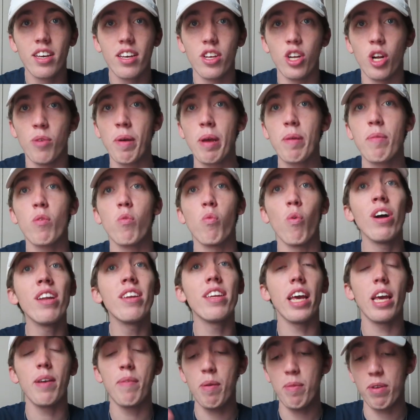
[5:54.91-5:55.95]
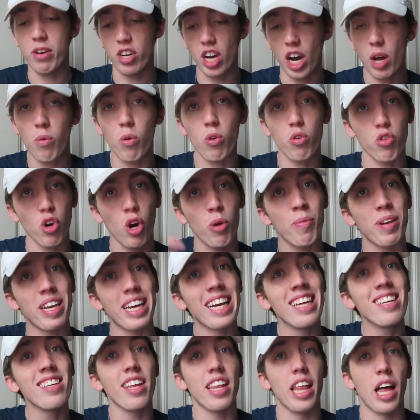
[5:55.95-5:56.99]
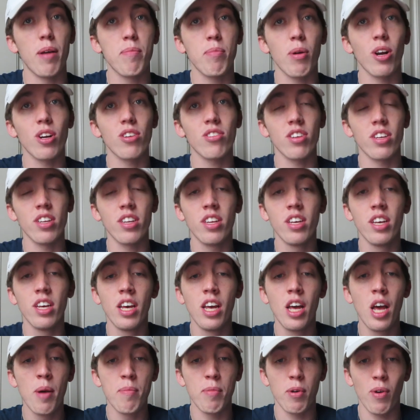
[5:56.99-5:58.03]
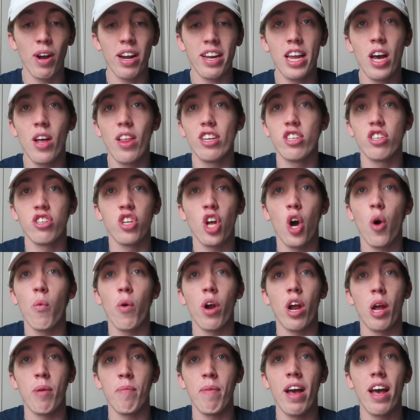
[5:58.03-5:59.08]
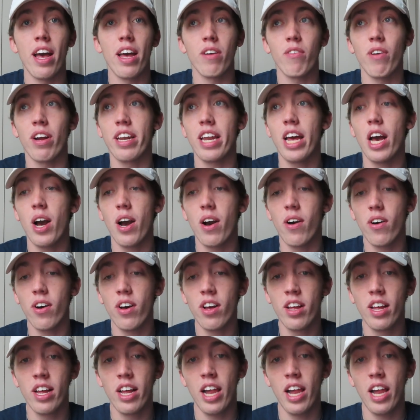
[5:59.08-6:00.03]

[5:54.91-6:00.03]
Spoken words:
You know, maybe one day, maybe God will grow me into that person, but right now that's just not where I'm at. Right now,